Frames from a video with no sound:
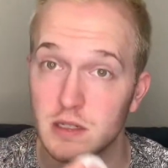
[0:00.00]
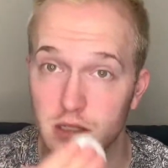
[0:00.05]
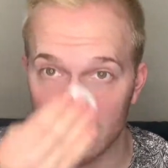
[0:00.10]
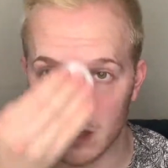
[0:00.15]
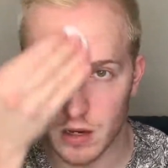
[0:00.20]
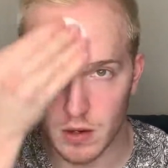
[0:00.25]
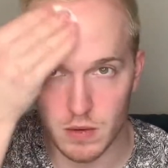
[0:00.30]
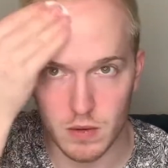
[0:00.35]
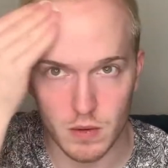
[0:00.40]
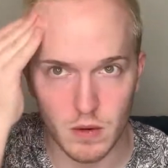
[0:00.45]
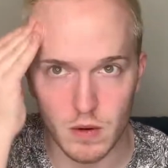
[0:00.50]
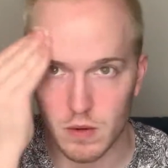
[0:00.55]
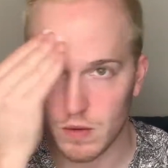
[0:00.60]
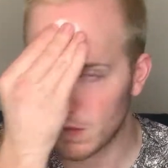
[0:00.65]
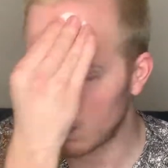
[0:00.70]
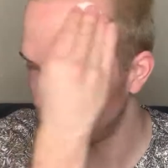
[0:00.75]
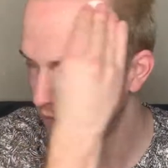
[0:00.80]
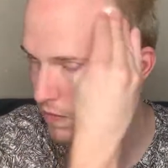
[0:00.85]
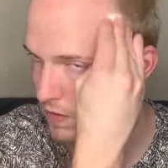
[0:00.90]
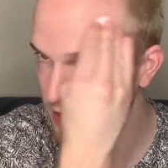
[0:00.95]
So
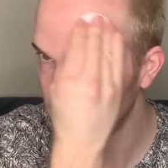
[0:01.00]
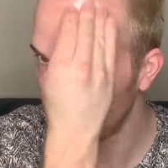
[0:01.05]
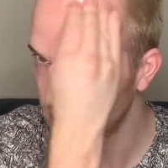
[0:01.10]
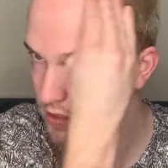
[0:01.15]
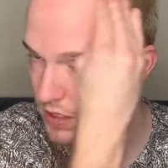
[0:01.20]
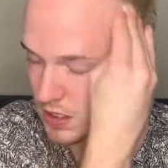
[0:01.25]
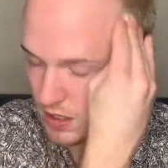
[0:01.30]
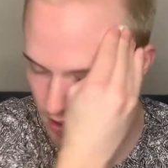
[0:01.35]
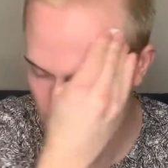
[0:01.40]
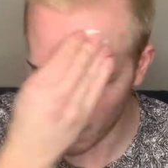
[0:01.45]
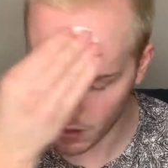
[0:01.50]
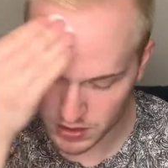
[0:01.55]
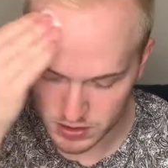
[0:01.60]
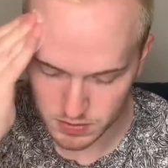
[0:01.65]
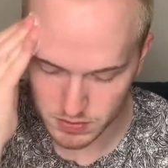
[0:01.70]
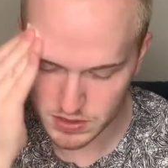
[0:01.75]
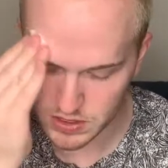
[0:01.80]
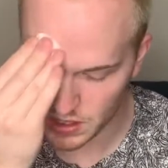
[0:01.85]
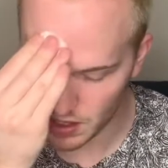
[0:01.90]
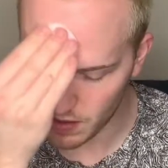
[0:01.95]
really
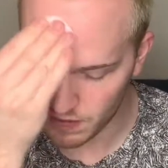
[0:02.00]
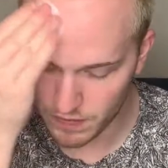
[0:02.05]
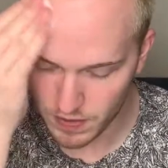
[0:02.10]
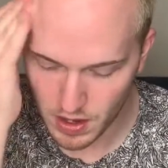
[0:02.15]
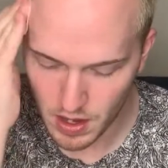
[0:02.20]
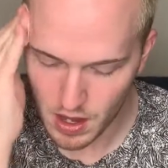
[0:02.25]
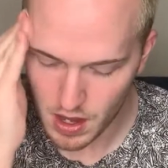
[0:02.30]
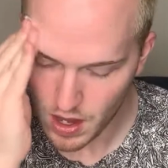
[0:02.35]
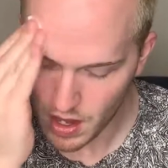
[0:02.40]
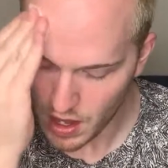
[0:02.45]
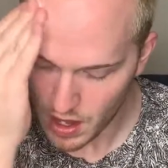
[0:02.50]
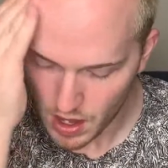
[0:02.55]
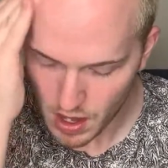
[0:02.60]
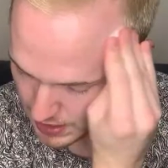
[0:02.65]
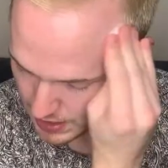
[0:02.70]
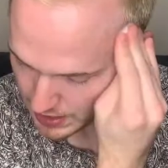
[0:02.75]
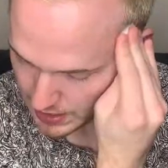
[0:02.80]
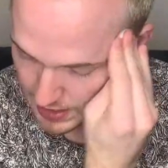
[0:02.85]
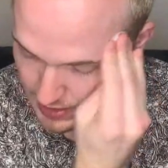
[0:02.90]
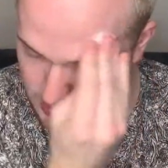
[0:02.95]
awesome stuff.
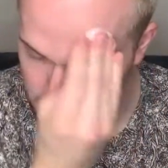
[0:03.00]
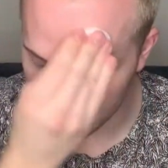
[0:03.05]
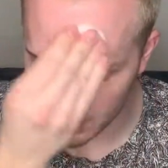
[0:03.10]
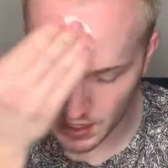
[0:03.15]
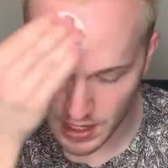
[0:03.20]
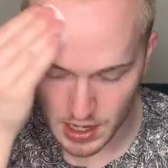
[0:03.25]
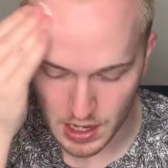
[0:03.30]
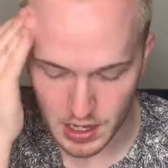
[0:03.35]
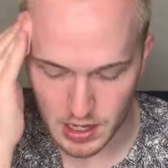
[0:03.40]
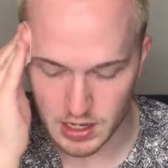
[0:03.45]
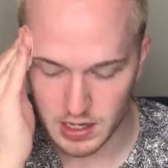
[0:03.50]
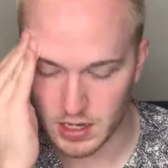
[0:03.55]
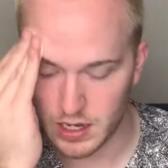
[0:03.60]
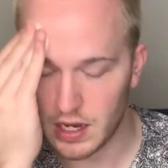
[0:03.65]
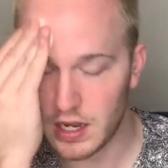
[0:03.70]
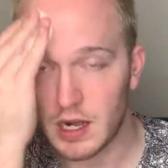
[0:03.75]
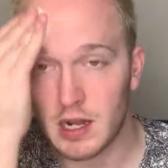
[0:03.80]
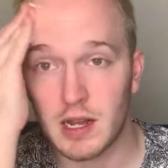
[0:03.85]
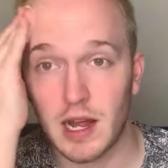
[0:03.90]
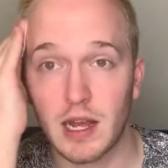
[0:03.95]
It has
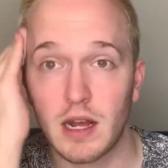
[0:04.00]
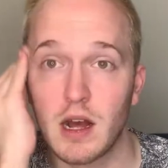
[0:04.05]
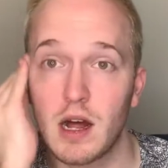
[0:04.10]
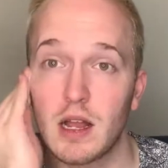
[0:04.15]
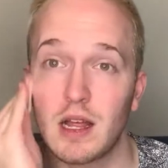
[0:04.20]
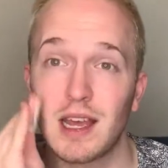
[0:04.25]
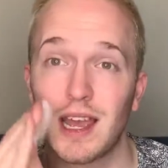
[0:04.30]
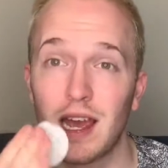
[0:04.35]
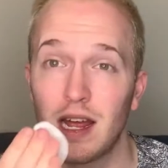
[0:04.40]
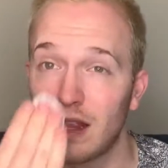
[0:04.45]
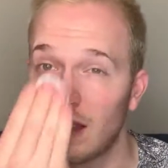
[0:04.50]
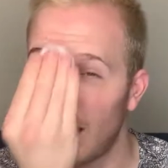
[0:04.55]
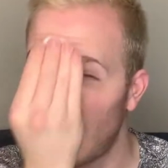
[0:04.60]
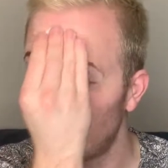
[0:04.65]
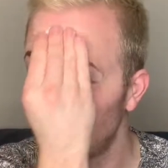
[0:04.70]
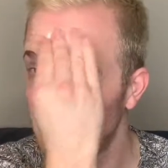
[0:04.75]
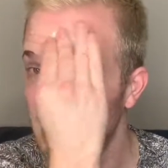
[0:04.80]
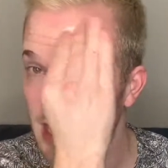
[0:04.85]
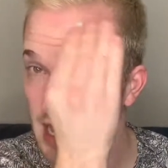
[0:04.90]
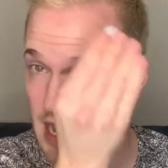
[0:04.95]
glycolic and
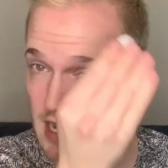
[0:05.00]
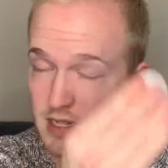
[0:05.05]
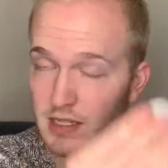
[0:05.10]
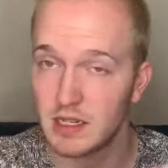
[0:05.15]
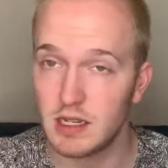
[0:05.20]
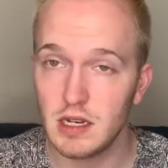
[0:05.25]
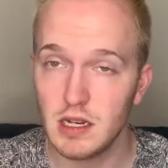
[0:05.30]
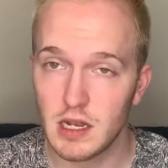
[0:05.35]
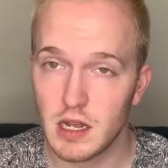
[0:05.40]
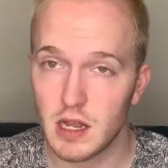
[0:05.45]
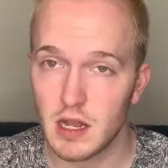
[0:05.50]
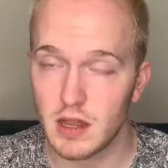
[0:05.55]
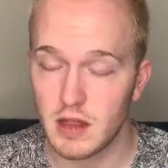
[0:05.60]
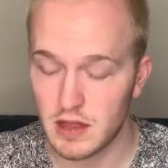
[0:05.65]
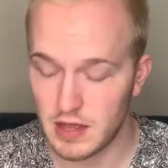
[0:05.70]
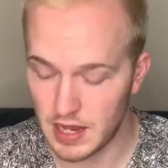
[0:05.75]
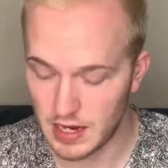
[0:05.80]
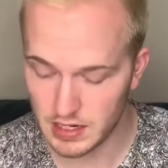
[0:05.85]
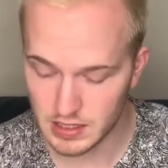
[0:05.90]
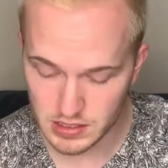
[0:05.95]
lactic acid
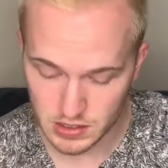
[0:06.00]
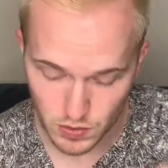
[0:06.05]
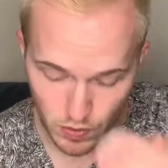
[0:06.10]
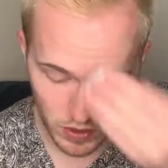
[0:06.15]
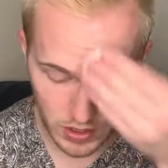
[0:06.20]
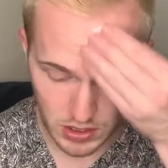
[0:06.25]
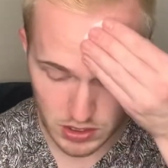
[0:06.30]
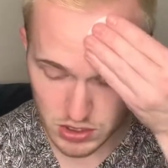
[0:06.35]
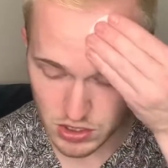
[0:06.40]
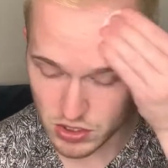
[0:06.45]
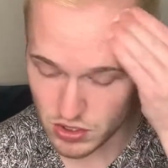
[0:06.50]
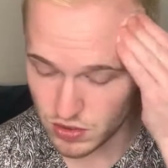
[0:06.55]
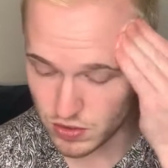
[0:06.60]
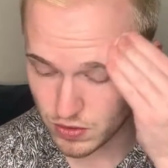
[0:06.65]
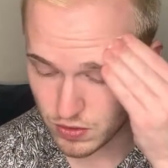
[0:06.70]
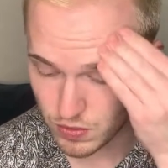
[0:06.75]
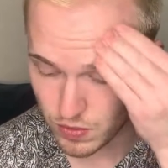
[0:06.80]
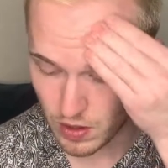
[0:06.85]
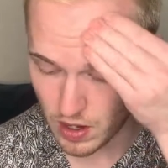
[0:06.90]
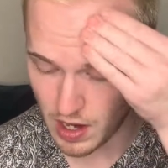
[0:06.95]
that is going
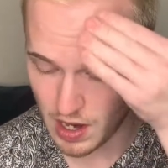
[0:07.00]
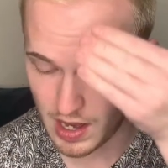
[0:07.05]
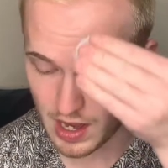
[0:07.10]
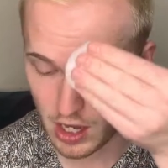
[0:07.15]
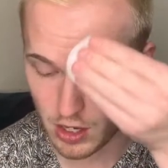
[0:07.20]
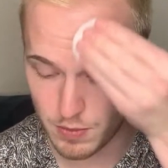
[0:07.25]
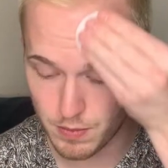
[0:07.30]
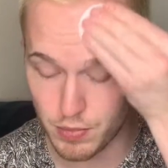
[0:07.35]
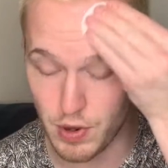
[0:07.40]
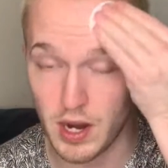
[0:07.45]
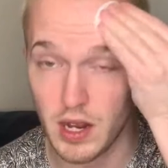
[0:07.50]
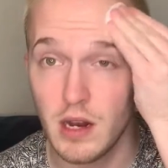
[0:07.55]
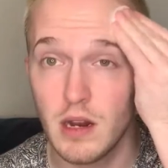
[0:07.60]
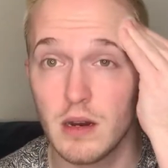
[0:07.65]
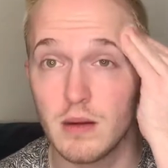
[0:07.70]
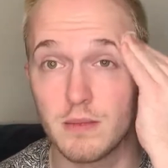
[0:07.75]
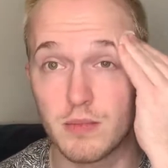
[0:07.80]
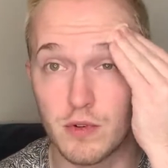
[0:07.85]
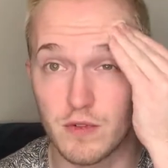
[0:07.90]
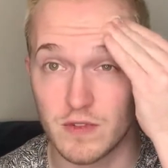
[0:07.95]
to help brighten
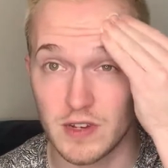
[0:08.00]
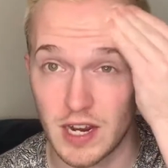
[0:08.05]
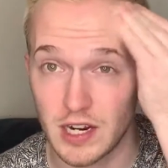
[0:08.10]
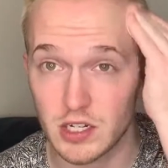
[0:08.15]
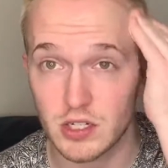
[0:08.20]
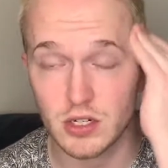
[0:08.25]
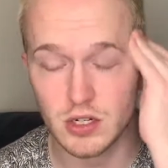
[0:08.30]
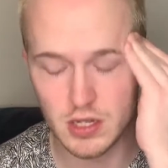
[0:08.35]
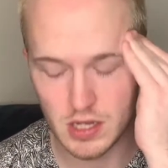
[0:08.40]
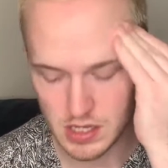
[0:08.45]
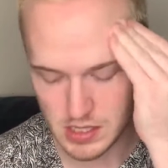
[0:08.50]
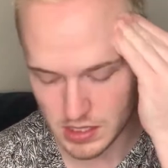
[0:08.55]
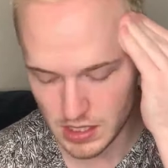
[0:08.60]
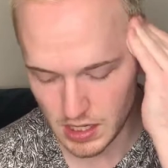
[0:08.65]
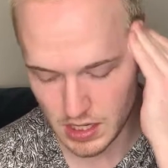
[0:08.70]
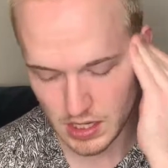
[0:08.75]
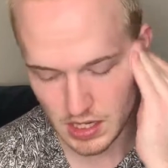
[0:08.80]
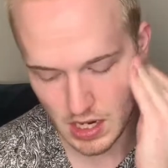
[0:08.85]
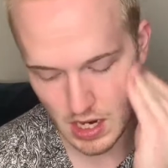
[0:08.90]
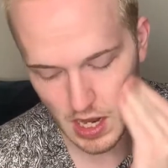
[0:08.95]
and improve texture in the
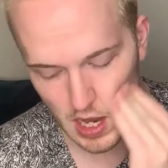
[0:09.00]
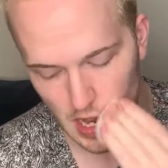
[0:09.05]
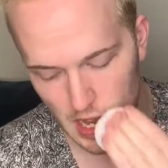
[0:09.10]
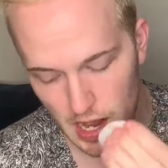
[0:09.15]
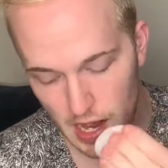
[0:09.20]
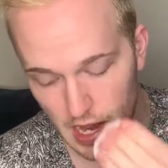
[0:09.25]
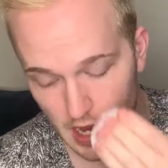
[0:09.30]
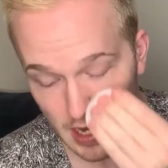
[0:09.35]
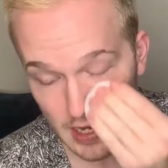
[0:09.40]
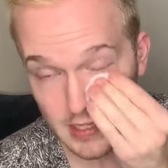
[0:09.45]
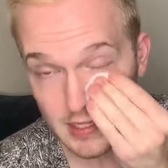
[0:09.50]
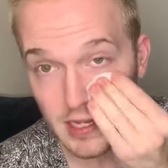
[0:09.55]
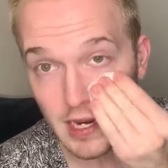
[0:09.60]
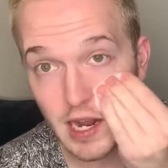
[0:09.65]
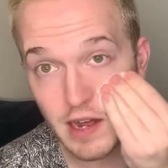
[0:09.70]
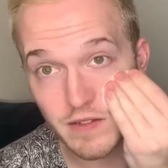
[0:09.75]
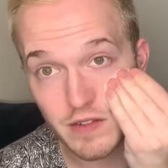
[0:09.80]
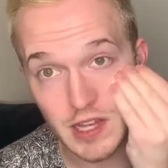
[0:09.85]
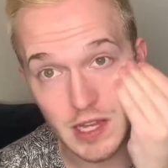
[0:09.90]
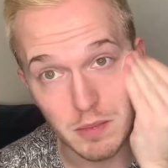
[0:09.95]
skin. It's going
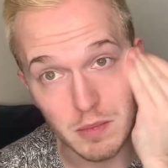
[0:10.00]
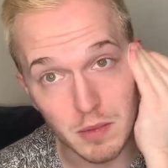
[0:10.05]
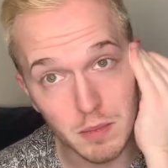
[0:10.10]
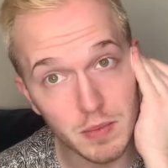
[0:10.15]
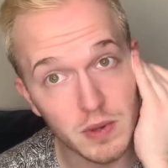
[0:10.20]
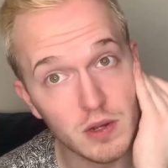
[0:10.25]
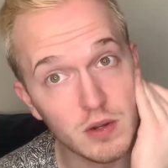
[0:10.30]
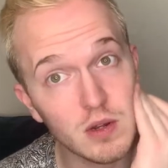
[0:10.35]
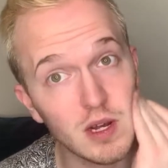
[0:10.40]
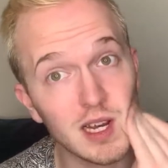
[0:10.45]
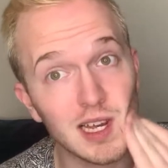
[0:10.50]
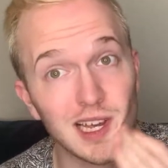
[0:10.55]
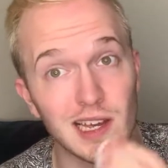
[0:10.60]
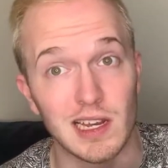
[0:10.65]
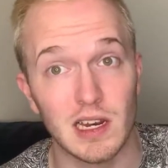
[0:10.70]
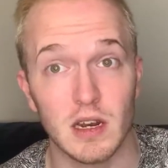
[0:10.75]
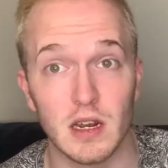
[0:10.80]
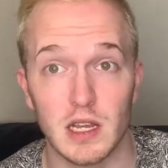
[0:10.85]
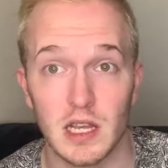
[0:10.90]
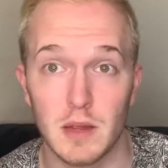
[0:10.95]
to have lemon peel.
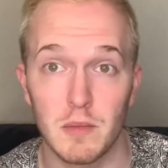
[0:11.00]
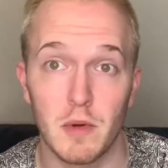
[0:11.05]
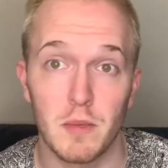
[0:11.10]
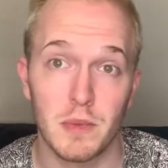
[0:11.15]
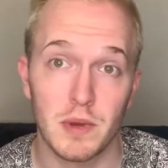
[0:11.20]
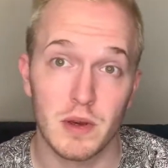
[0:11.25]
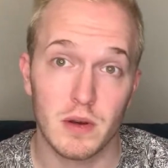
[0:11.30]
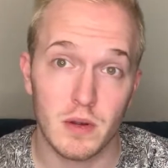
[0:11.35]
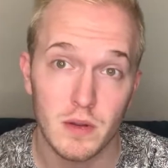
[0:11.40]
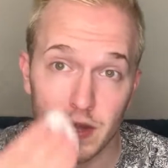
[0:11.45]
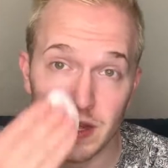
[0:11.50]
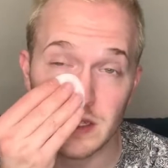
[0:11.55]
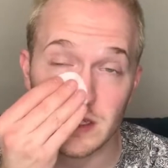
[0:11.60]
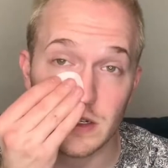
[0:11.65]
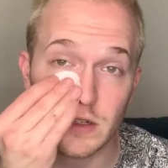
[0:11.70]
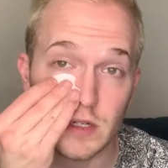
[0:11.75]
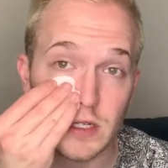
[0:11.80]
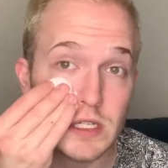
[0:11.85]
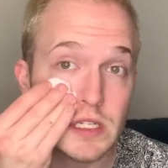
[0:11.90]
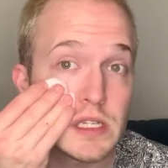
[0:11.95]
Again, lemon peel, that
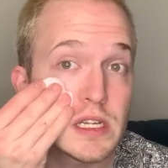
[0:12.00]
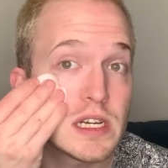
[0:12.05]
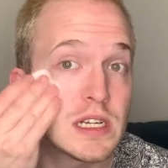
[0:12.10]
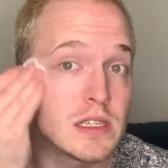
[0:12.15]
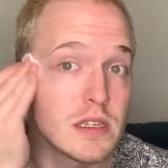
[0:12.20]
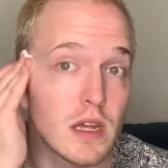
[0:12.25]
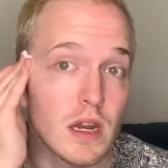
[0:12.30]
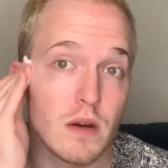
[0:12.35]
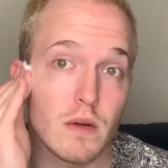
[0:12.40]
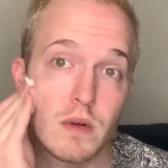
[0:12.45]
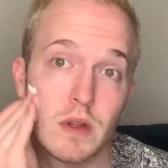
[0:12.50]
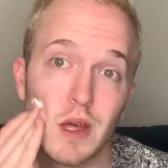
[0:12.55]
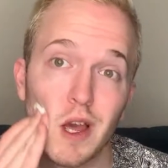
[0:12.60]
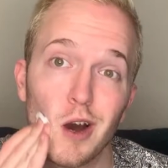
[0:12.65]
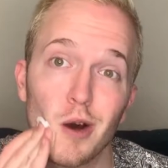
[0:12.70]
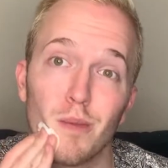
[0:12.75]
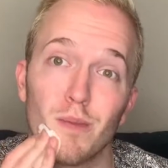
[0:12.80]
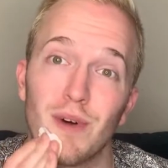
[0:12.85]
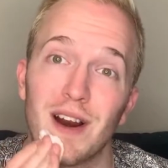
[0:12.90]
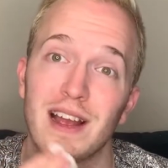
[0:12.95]
citrus, is going to really
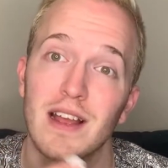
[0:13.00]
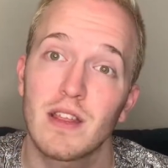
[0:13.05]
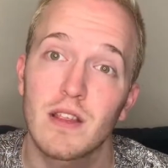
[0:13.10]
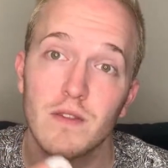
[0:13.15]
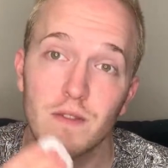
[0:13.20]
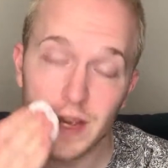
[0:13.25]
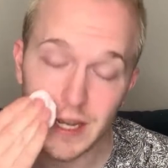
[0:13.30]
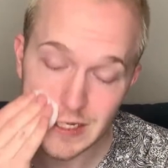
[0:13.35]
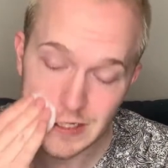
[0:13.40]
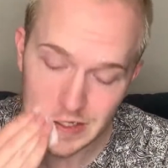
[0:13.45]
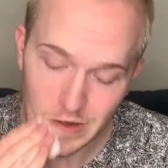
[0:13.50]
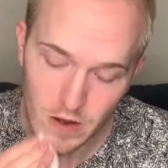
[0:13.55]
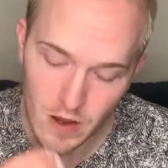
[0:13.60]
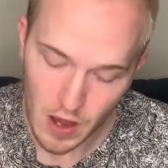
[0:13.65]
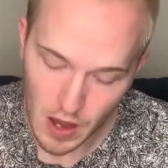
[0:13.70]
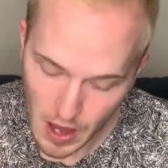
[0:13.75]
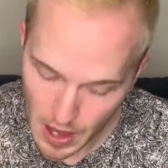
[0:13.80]
help brighten the face.